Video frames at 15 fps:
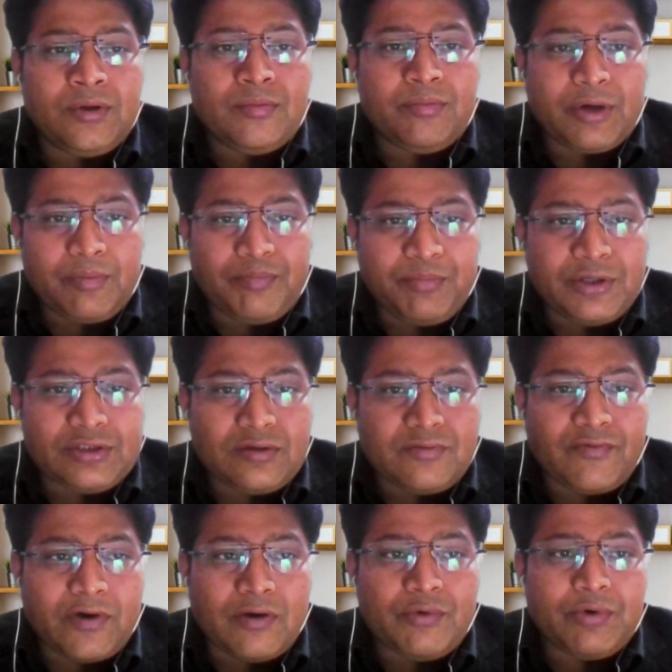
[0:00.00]
purpose of
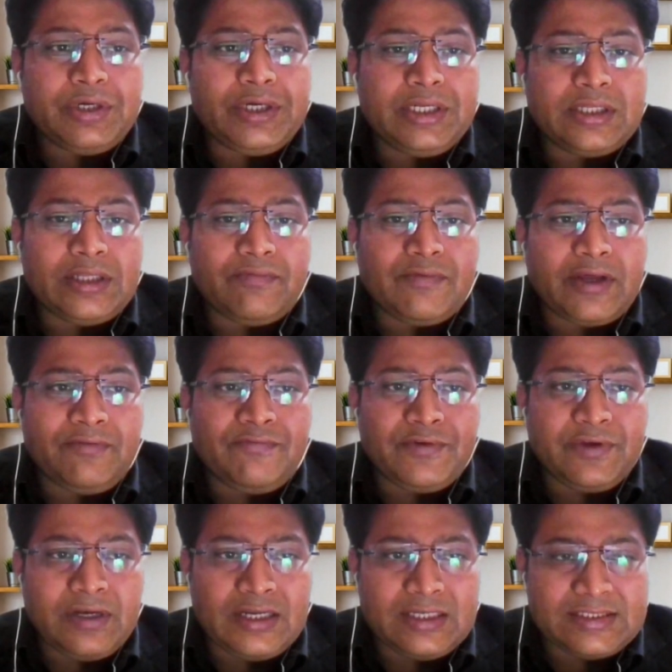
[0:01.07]
avoiding the
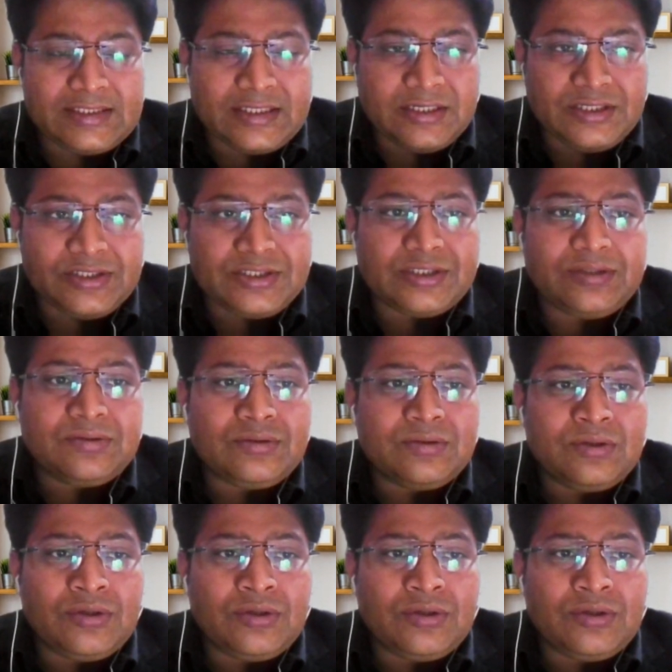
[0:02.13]
welfare legislation